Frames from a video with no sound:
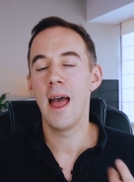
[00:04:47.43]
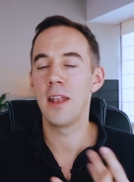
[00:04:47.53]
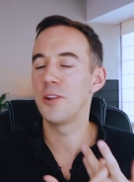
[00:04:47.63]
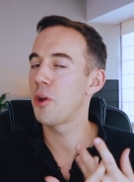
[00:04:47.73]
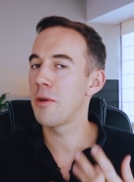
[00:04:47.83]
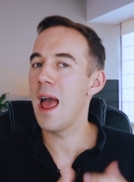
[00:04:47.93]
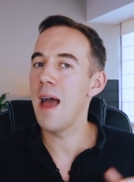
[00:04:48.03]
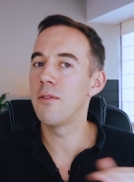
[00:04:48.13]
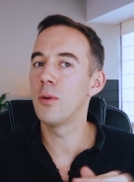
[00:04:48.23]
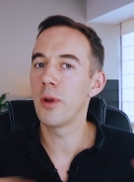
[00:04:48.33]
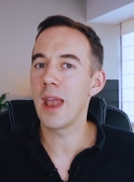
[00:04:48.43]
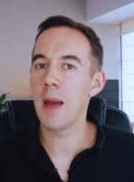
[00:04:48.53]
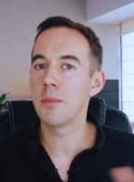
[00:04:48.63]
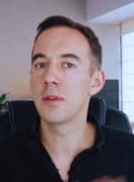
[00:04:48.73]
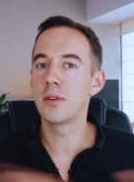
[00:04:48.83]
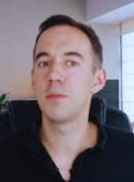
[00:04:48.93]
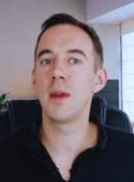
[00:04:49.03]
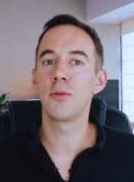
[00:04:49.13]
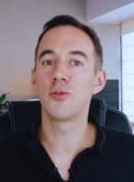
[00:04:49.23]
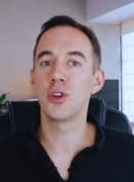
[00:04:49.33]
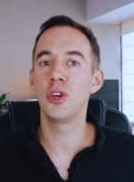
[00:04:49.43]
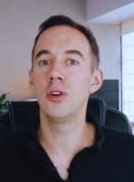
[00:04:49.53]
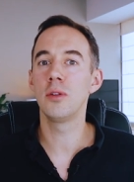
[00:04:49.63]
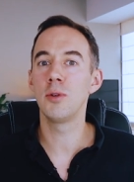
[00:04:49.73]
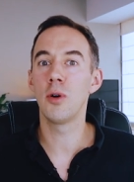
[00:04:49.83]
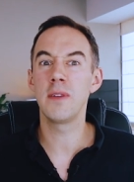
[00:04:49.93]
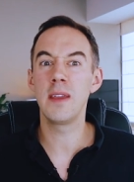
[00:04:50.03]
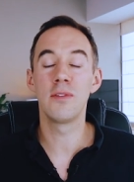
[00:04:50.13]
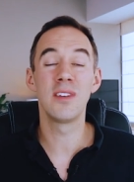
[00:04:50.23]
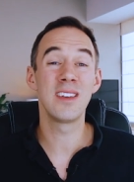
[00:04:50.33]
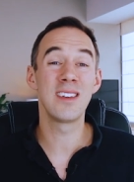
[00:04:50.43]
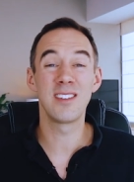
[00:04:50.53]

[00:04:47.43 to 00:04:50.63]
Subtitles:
And I don't ever want Amazon to be able to accuse me of even